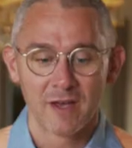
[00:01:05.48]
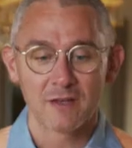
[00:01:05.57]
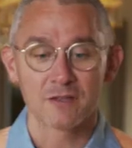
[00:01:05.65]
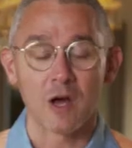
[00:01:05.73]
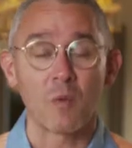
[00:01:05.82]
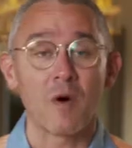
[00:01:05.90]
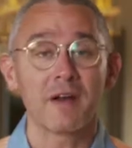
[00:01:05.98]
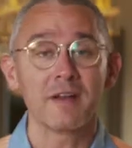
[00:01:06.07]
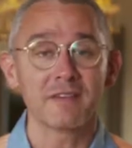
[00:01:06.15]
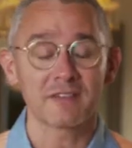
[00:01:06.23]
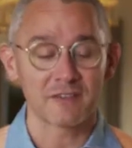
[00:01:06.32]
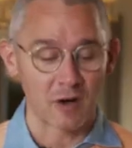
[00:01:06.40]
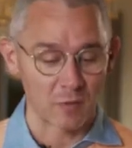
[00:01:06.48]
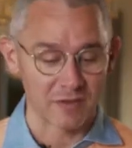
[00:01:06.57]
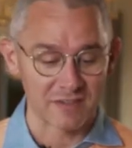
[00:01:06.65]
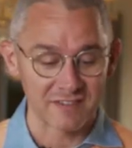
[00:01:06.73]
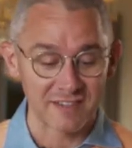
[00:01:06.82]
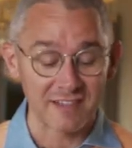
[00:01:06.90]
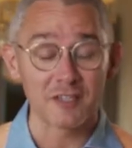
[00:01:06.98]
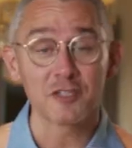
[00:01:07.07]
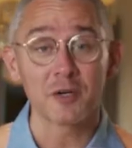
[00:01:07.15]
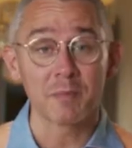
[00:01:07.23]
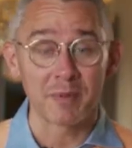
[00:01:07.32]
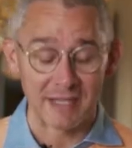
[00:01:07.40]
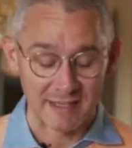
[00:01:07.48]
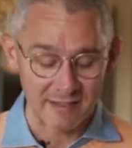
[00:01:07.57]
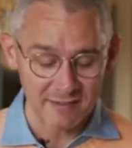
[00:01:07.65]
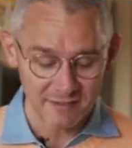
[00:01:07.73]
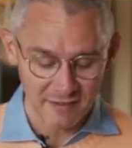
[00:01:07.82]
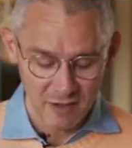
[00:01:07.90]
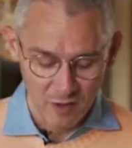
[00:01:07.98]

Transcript: So I wanted to start with a signature piece,